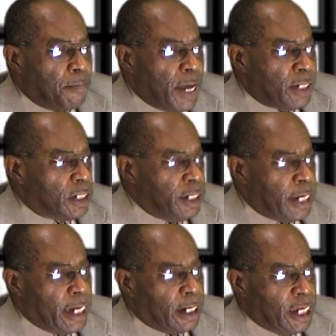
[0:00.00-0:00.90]

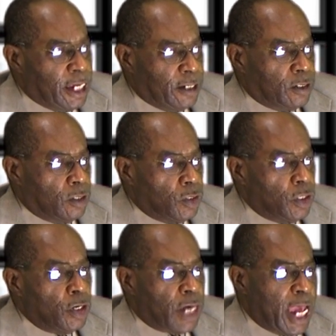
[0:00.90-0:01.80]
basically at least
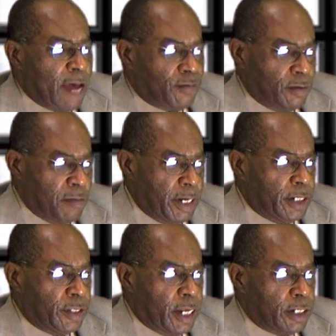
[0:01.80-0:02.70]
you're going to have some
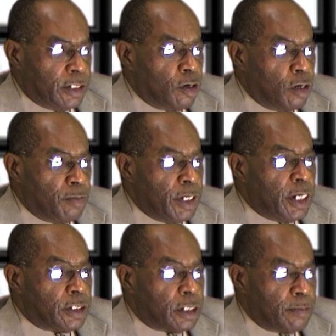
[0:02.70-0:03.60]
money that is going to
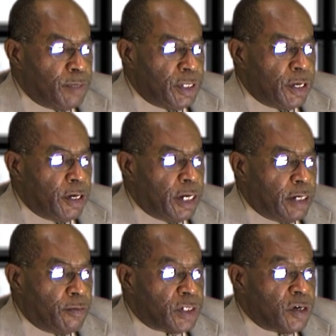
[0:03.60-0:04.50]
be there
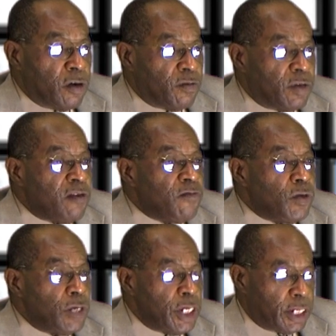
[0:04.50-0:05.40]
in the reserve
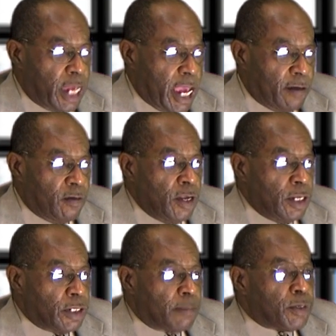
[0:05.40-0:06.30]
if you need to have
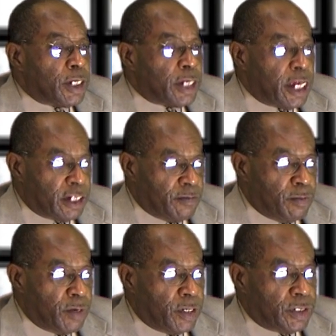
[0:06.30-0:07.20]
something in case of an
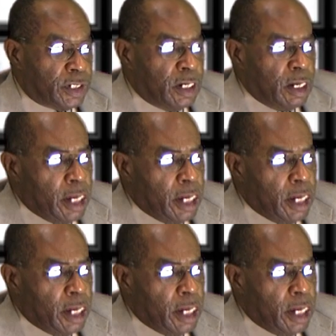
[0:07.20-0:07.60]
emergency.